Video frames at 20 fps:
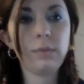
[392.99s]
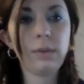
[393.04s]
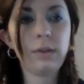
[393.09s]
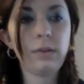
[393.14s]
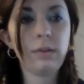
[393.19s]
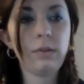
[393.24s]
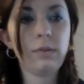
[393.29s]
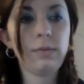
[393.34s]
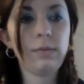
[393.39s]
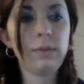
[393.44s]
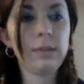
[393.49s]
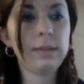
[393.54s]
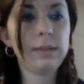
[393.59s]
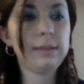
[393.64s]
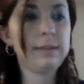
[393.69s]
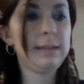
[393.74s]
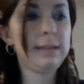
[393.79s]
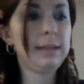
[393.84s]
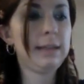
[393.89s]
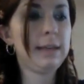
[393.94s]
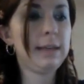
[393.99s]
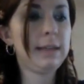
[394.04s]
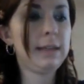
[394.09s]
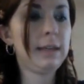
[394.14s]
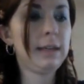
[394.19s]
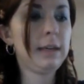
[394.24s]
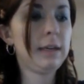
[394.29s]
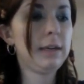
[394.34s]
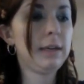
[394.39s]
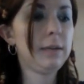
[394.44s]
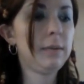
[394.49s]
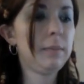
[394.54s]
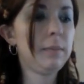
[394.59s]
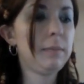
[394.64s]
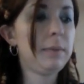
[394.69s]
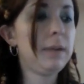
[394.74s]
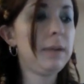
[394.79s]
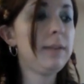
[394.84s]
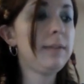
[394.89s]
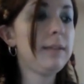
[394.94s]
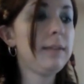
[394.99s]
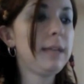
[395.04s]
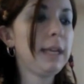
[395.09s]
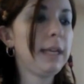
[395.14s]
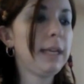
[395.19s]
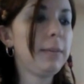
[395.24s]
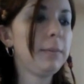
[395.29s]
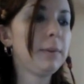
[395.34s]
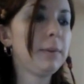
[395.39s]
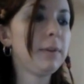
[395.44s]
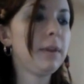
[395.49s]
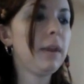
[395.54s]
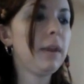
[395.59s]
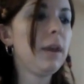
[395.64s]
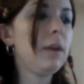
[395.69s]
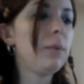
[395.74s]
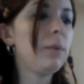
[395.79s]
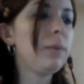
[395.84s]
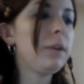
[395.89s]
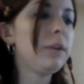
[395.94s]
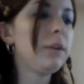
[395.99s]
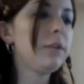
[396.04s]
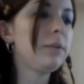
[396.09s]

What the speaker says: I don't know if you can see that there, but it's taped. We just